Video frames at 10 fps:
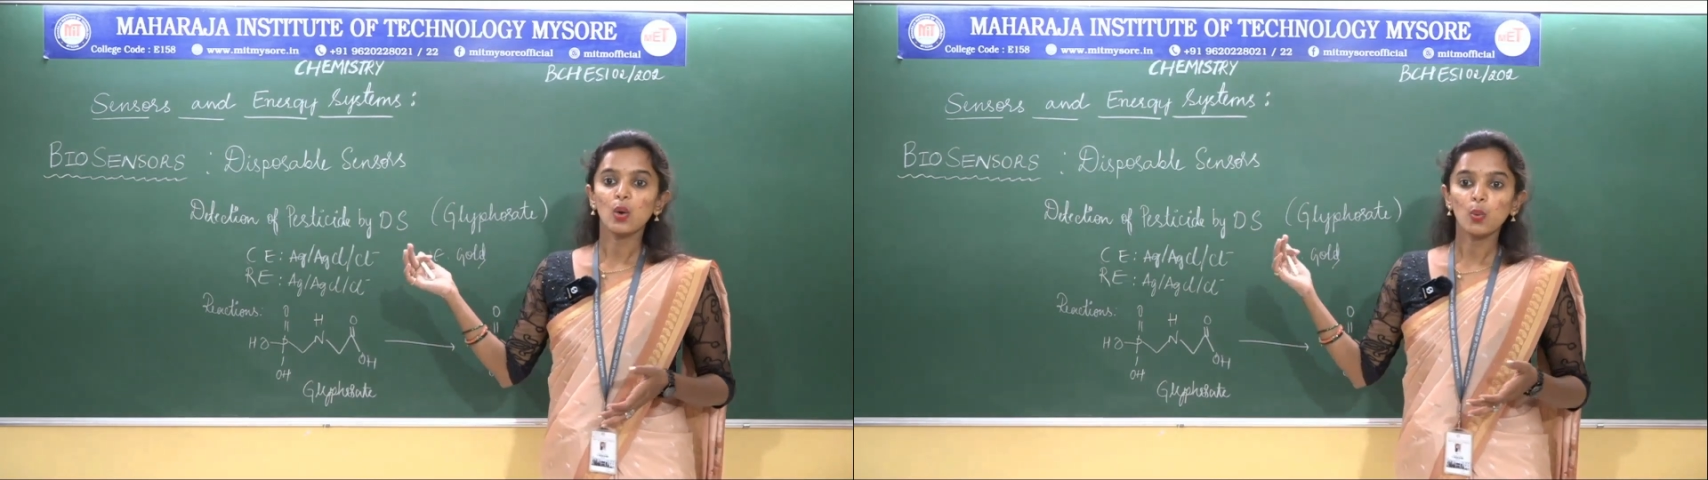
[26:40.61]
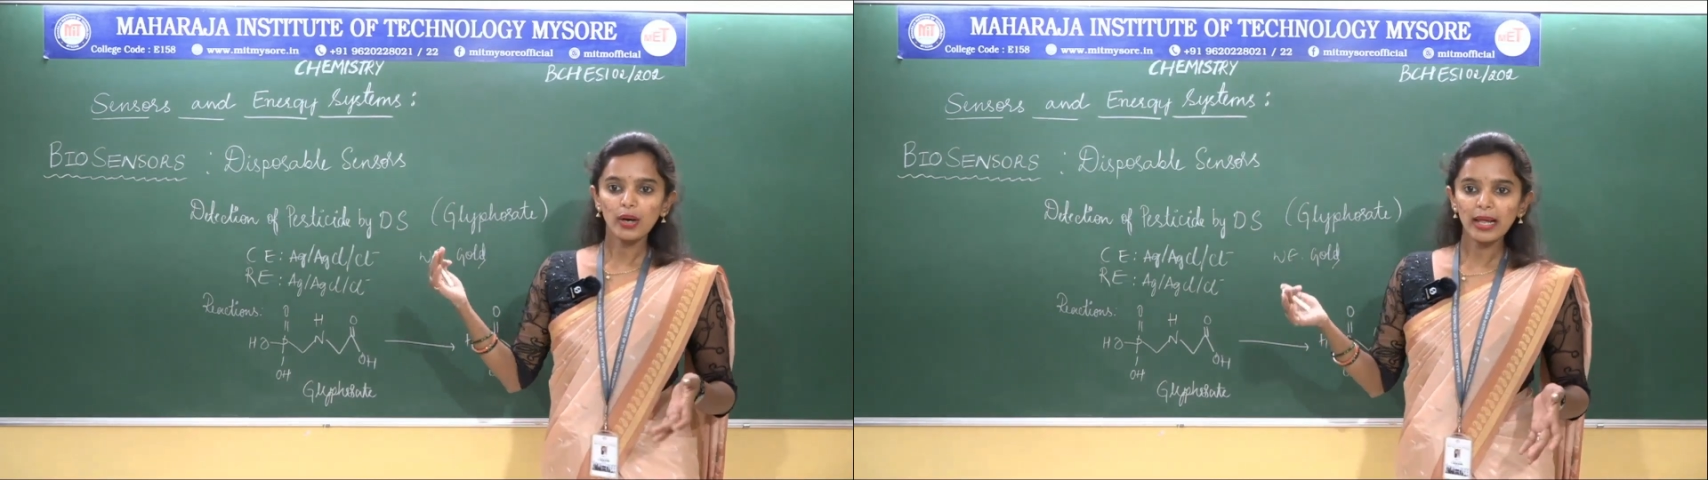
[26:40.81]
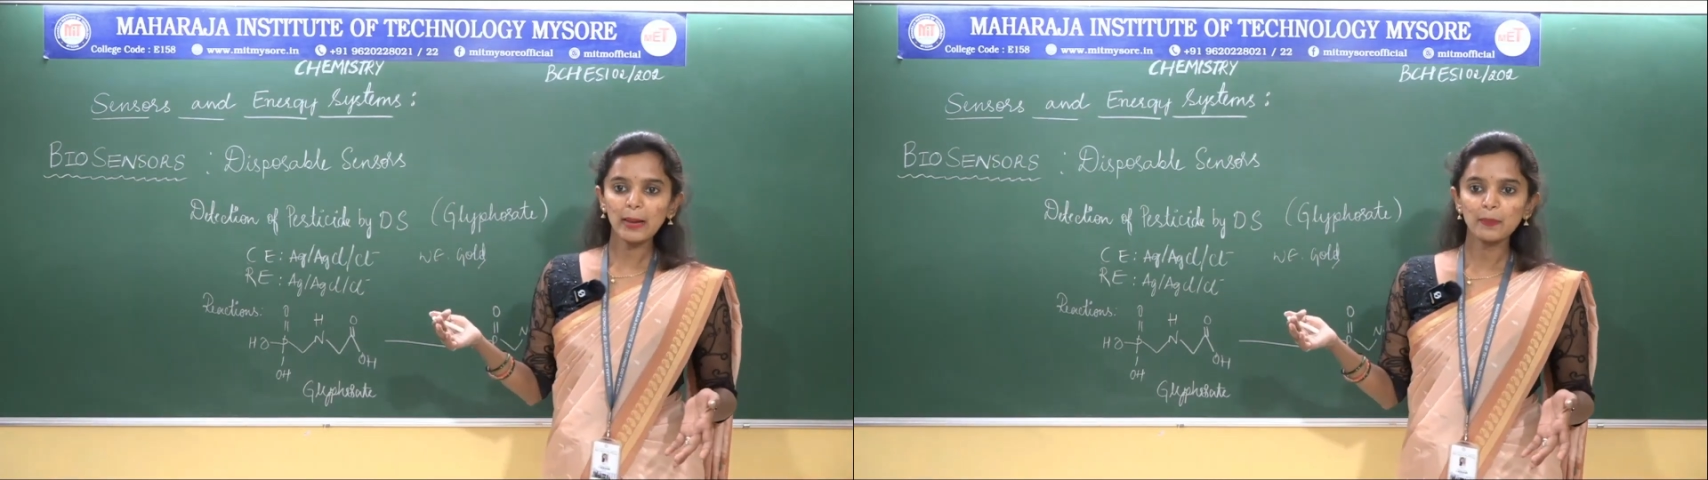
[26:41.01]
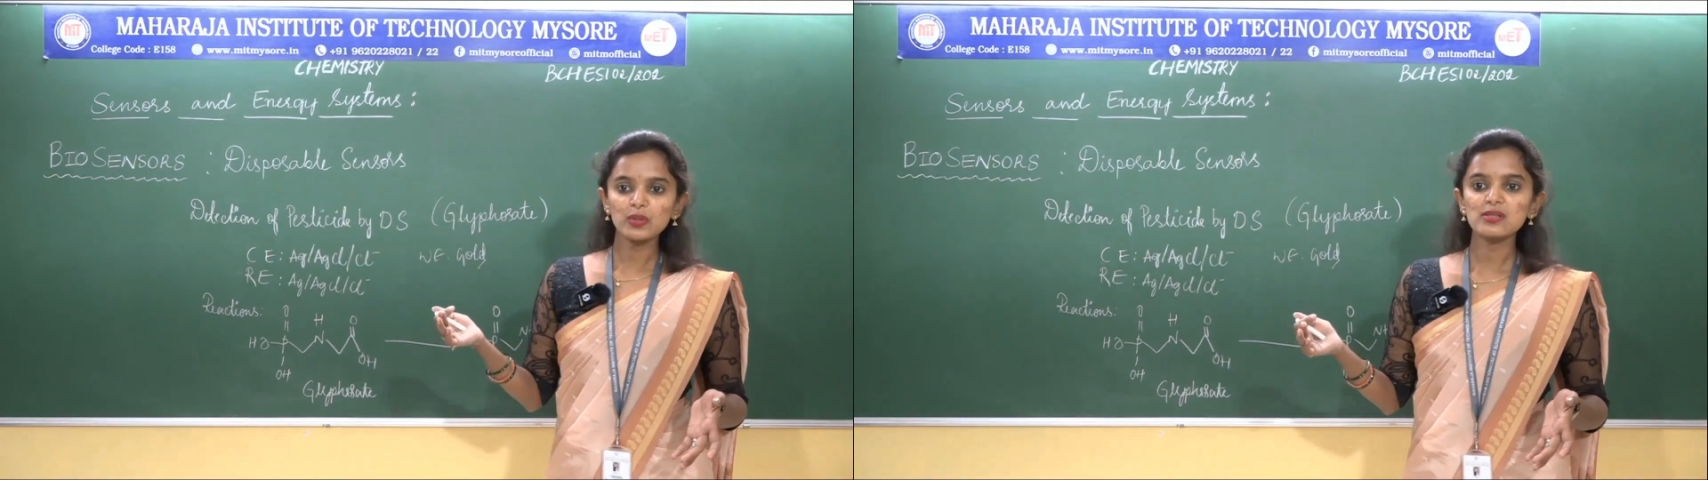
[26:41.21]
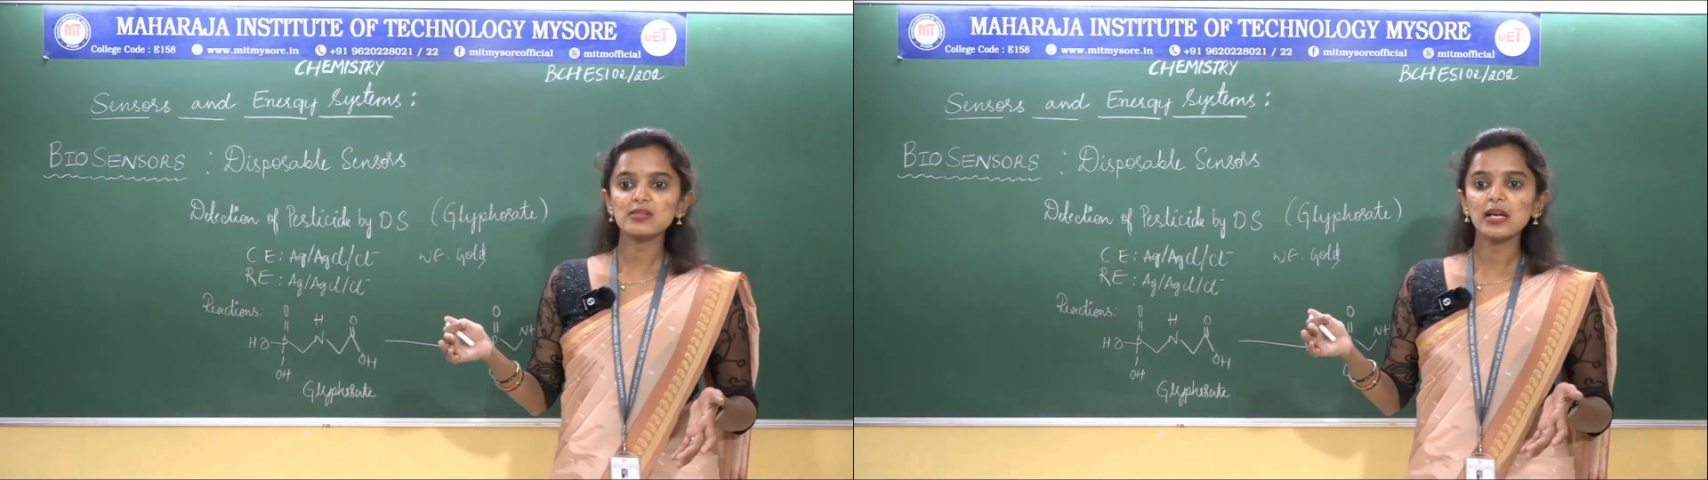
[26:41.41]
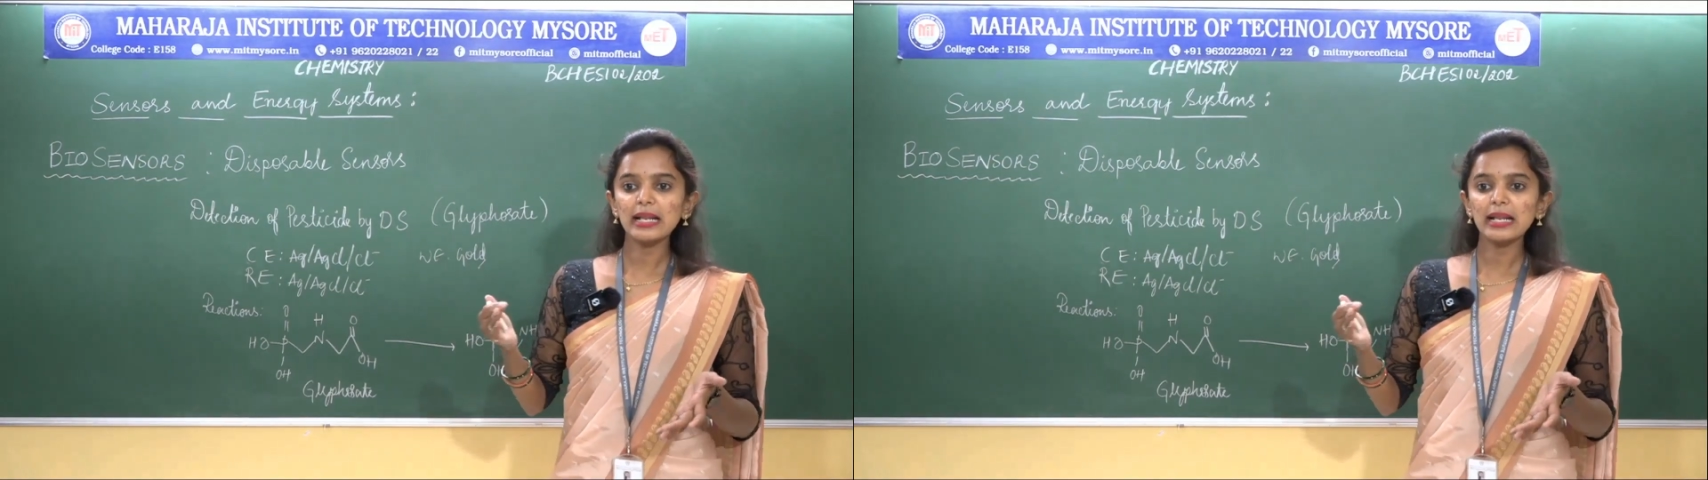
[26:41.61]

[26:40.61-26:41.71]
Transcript: What happens? The